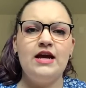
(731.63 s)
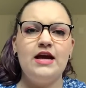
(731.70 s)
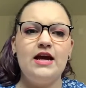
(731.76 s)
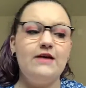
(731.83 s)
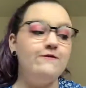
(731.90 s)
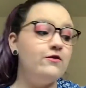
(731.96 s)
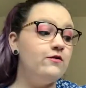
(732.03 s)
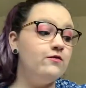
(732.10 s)

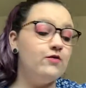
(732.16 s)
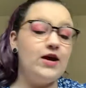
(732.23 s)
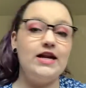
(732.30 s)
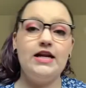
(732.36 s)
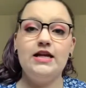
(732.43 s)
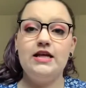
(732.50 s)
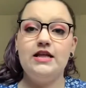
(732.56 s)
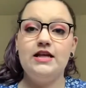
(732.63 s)
If you've read
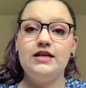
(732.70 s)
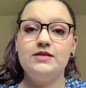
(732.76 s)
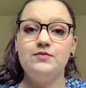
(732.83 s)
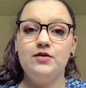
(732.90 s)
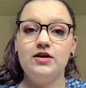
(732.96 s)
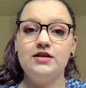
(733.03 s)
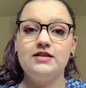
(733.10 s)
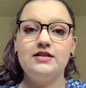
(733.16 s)
any of these
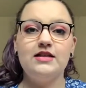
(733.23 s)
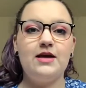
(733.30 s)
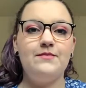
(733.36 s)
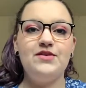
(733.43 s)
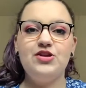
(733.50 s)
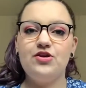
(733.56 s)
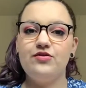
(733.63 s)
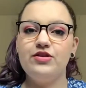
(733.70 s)
books, let
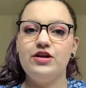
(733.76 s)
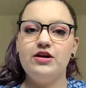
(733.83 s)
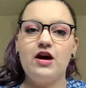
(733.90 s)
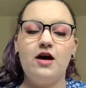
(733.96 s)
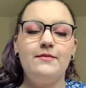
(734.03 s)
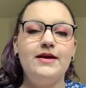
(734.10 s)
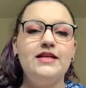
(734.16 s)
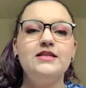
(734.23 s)
me know in the
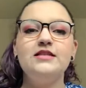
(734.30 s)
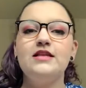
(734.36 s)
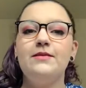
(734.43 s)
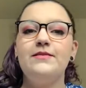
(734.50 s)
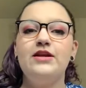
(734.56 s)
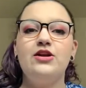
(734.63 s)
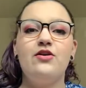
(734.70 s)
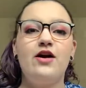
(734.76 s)
comments. Let
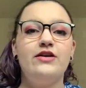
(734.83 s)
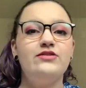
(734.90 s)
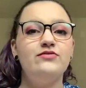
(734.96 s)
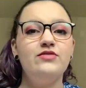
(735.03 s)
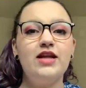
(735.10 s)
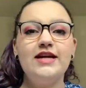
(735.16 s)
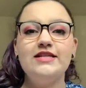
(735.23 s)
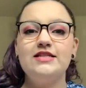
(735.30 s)
me know how you
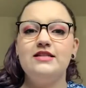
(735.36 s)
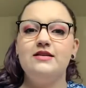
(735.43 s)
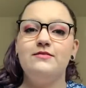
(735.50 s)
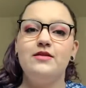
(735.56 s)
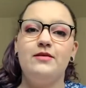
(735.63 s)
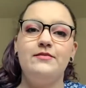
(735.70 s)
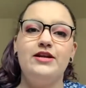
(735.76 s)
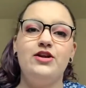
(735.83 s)
liked them.
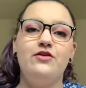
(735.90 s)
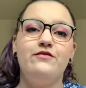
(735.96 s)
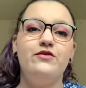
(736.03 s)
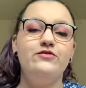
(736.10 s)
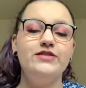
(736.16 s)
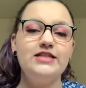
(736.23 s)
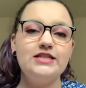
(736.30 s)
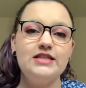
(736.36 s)
Let me know if you
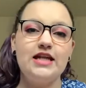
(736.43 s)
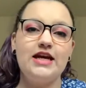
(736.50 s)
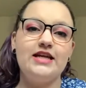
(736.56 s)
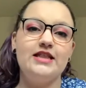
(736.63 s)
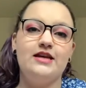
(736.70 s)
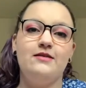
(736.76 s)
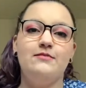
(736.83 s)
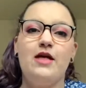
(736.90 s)
didn't like
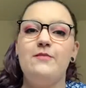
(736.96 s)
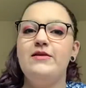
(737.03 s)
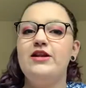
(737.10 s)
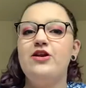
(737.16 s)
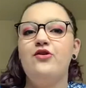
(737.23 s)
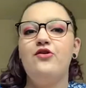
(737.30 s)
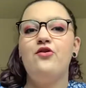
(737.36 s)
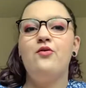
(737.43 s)
them. Let me
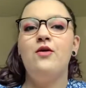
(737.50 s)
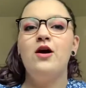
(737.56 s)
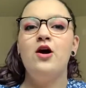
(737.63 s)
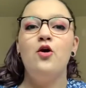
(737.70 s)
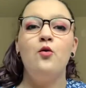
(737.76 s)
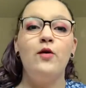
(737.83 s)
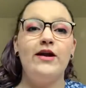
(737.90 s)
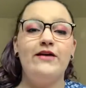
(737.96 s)
know
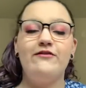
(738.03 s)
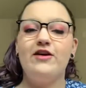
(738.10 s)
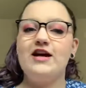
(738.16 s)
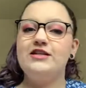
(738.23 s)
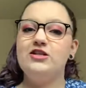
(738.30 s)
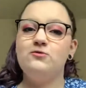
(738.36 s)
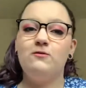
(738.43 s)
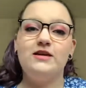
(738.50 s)
whatever. I
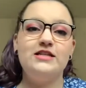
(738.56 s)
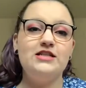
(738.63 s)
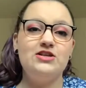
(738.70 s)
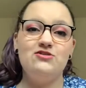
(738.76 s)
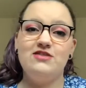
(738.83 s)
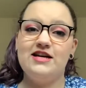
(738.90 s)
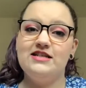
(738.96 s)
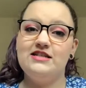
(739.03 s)
just want to see
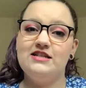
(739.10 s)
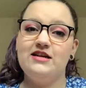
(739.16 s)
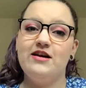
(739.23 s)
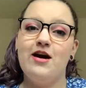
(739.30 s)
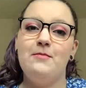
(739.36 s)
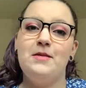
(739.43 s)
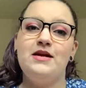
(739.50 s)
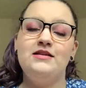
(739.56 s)
you guys in the
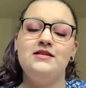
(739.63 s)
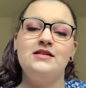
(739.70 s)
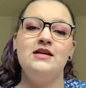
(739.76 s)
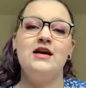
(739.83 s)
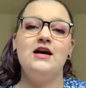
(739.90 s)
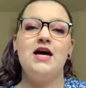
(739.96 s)
comments.